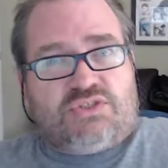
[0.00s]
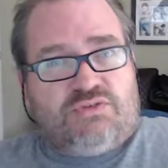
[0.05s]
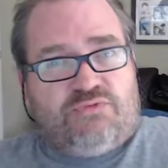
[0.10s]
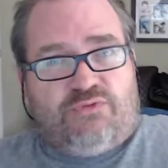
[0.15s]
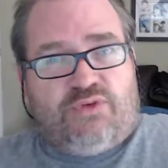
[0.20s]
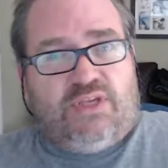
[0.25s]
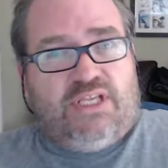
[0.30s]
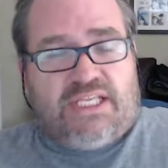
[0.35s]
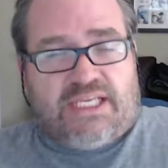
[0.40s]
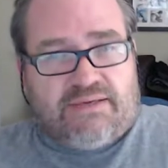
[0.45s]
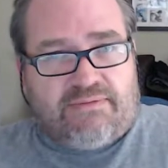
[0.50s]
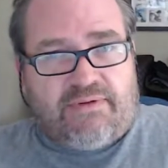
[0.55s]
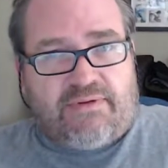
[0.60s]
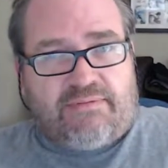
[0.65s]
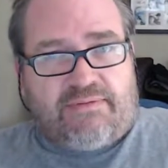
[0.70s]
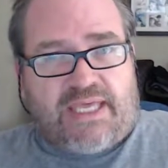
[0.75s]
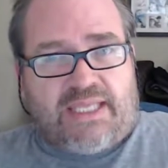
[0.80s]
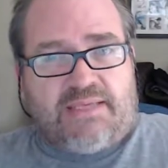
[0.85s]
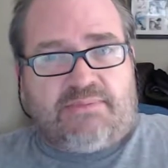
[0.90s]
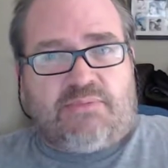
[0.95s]
feeling I've
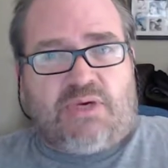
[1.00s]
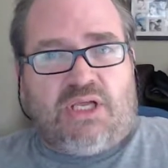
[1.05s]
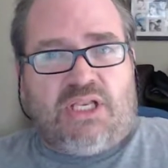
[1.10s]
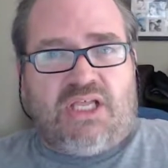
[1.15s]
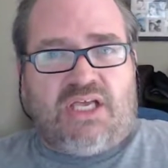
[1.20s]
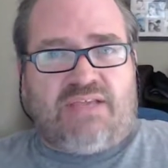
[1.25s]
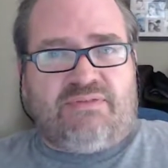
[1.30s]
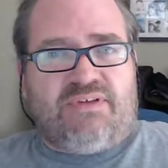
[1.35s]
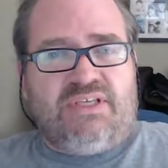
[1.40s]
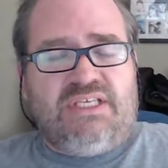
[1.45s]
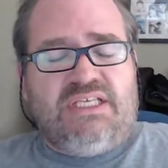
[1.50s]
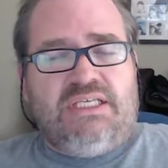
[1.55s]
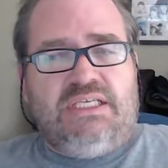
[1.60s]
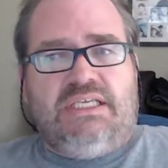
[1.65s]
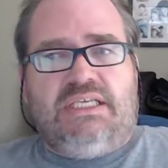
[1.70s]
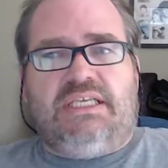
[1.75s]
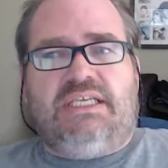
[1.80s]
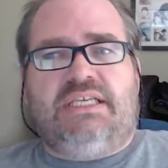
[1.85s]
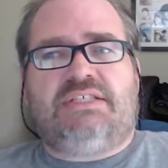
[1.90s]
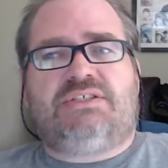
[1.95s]
ever had in my life.
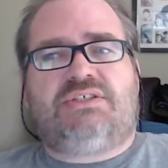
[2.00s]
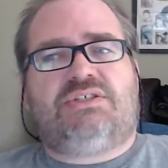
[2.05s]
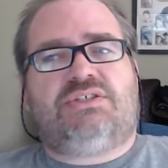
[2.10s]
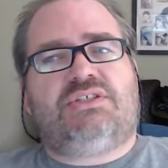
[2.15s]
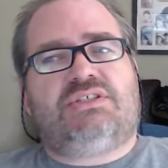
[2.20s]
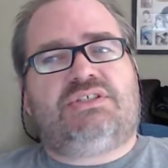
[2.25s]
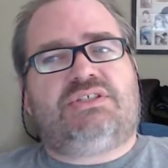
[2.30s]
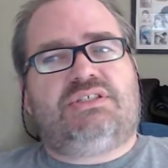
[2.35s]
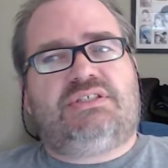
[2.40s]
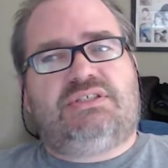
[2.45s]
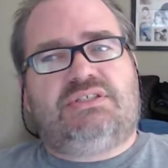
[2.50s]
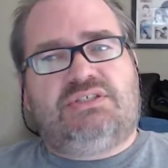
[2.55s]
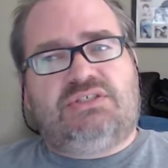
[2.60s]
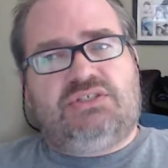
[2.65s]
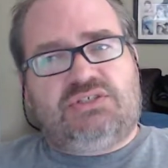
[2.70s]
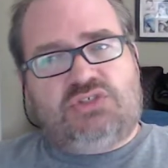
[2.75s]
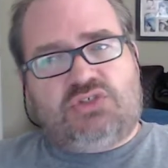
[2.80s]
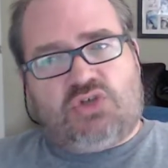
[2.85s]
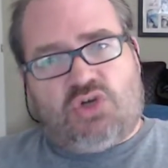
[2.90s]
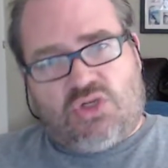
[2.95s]
It's just
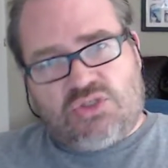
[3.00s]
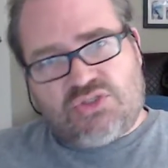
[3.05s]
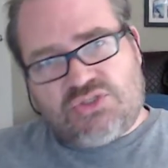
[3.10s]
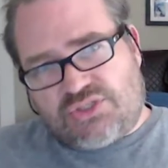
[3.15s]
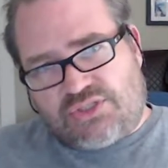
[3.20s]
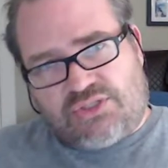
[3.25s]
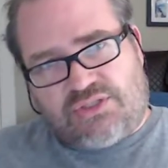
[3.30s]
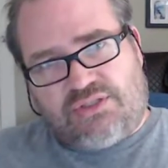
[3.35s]
just constant.